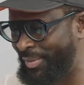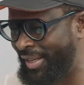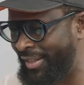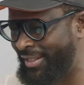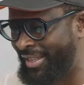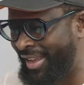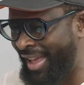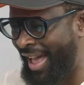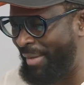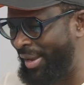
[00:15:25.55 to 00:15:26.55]
Because
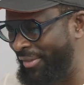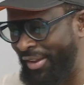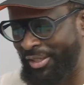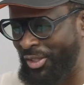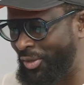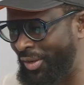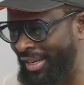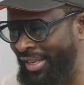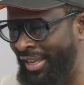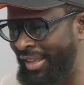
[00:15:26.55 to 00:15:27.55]
I believe very
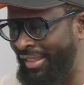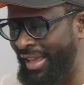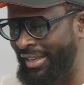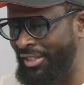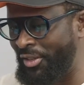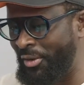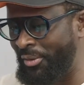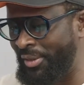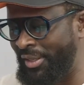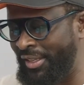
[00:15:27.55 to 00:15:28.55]
strongly that,
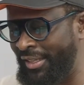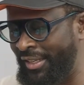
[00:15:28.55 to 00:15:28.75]
you